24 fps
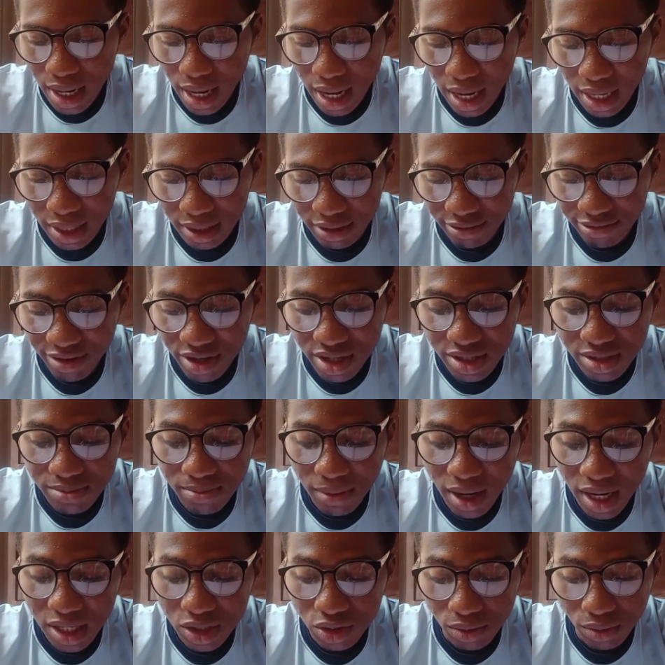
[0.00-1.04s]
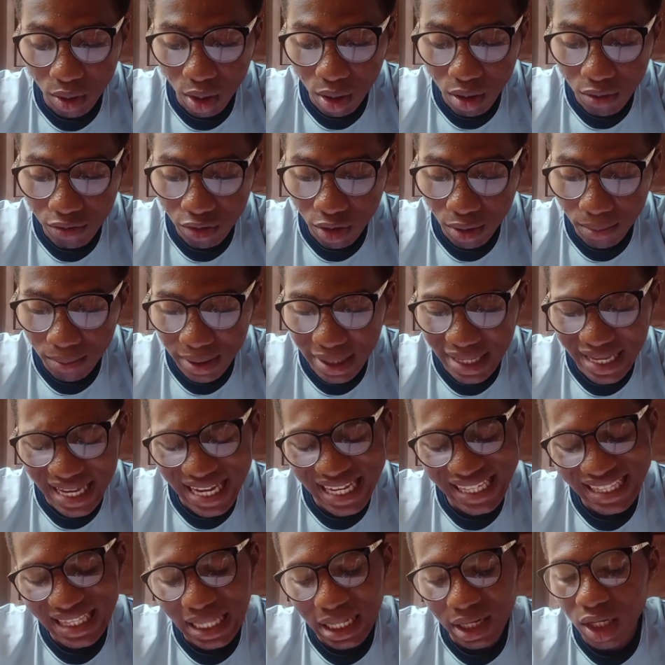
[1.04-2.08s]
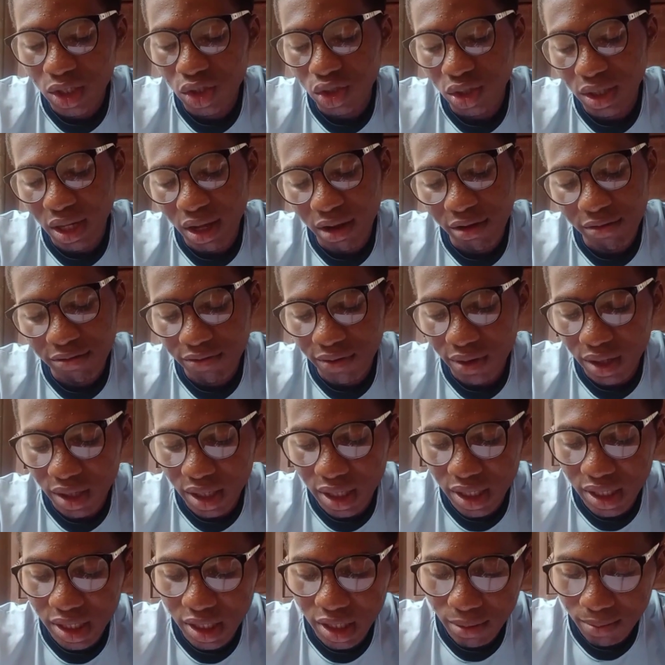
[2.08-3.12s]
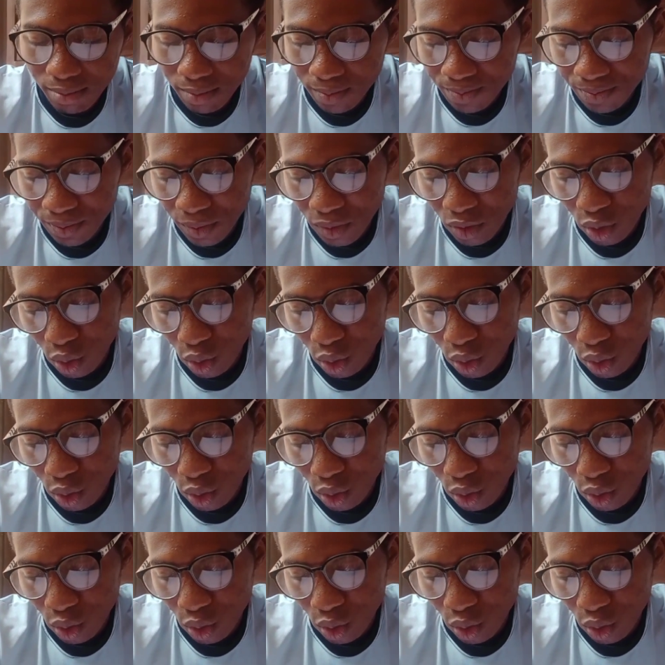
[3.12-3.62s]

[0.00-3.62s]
And the first match will be coming from the international friendly game.